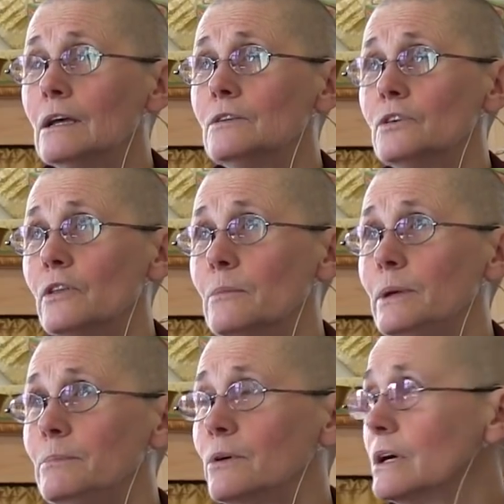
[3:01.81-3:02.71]
so that
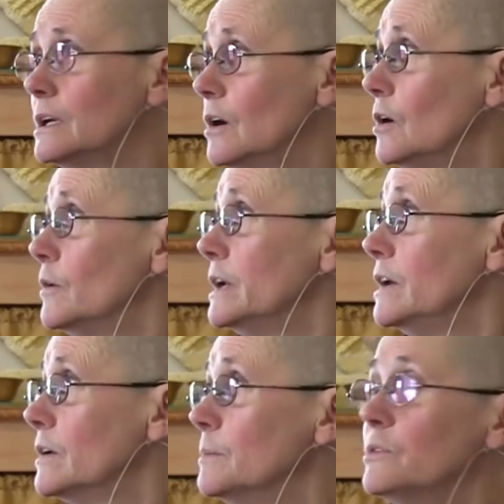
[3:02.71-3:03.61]
people could go and
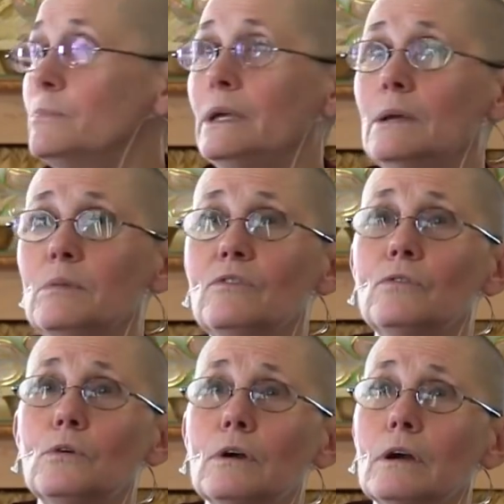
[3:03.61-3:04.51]
hear him speak
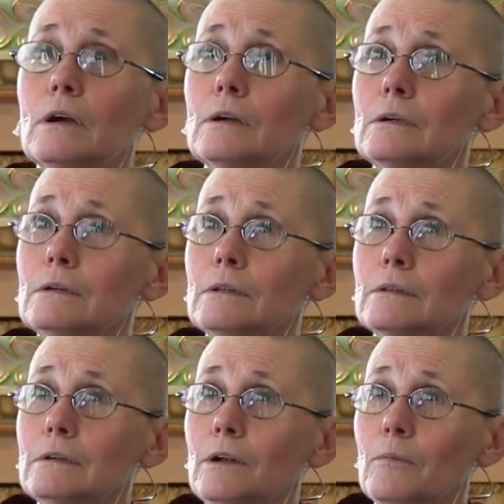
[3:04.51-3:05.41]
before,
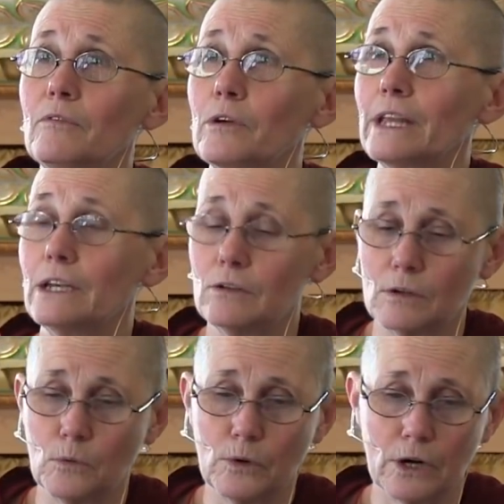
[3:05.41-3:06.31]
you know, before they had to go
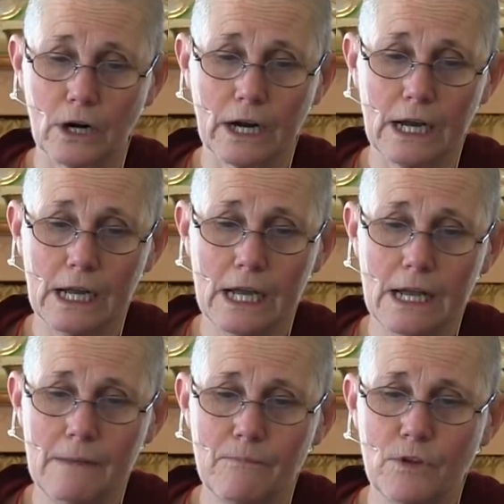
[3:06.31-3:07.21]
to work.
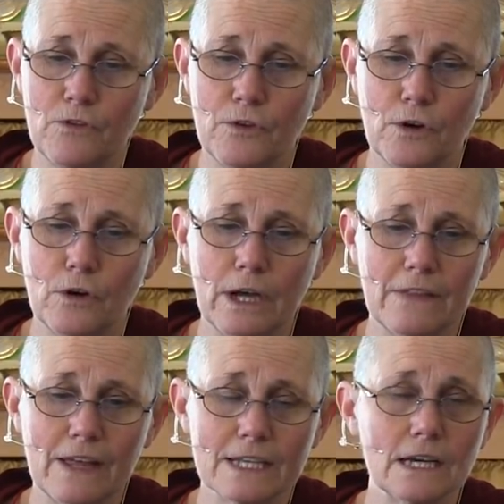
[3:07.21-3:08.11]
So
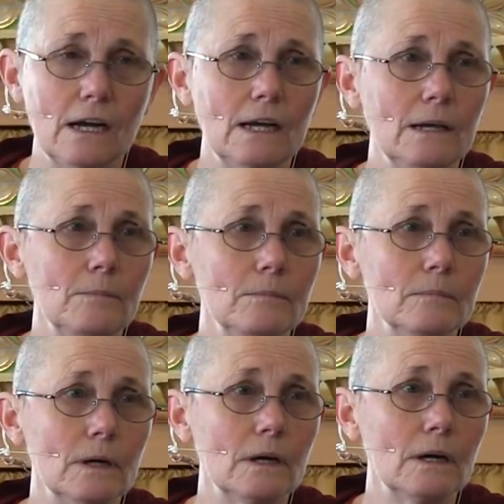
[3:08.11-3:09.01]
at that
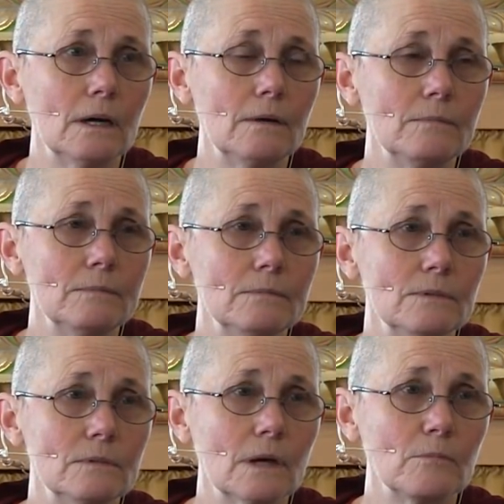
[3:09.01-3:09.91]
time, uh,
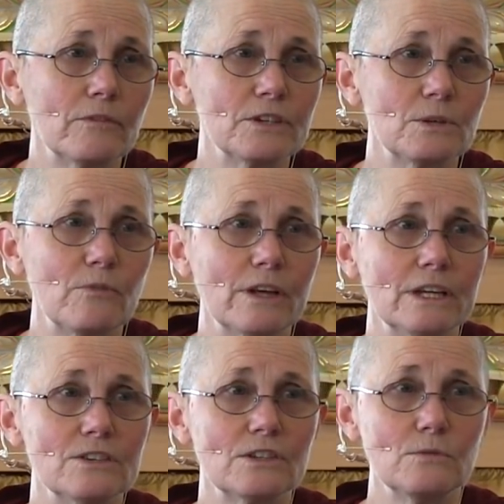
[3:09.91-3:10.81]
Dharma Friendship
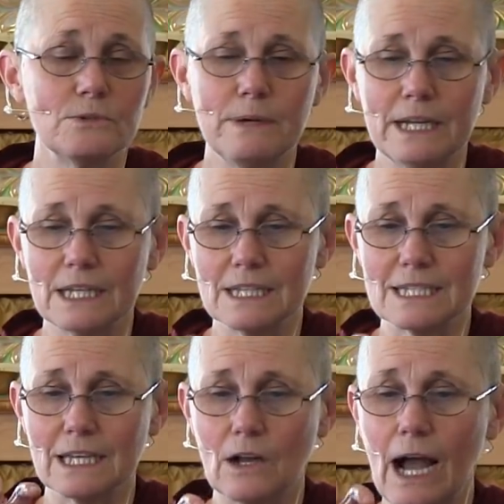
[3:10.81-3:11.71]
Foundation was meeting in
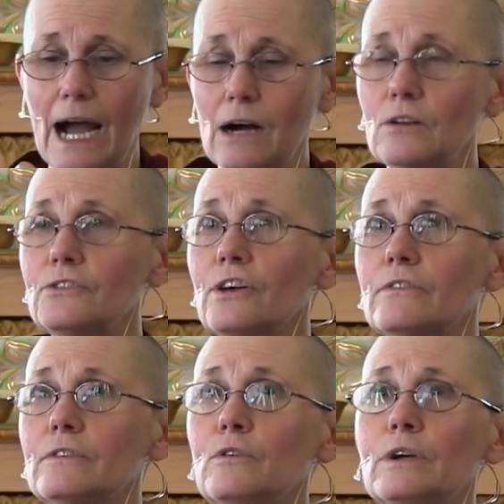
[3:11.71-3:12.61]
this little house
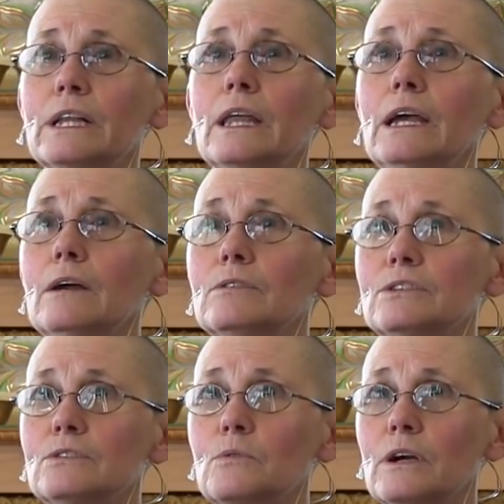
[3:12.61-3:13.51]
off of Green Lake,
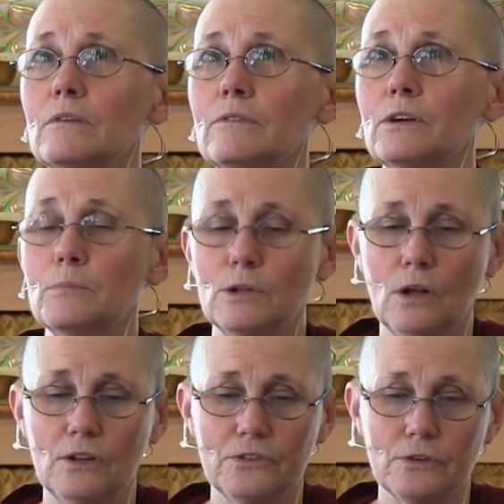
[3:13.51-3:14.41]
which is where Venerable
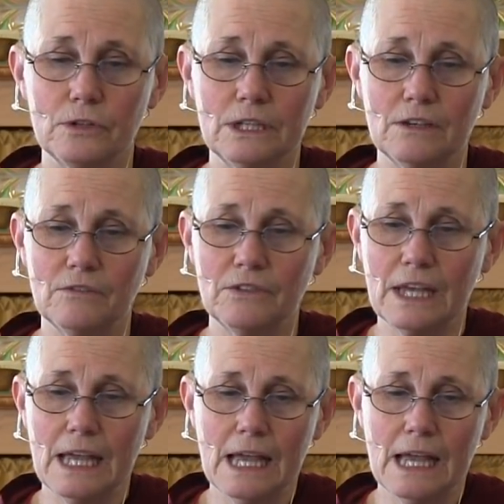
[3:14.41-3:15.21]
also lived.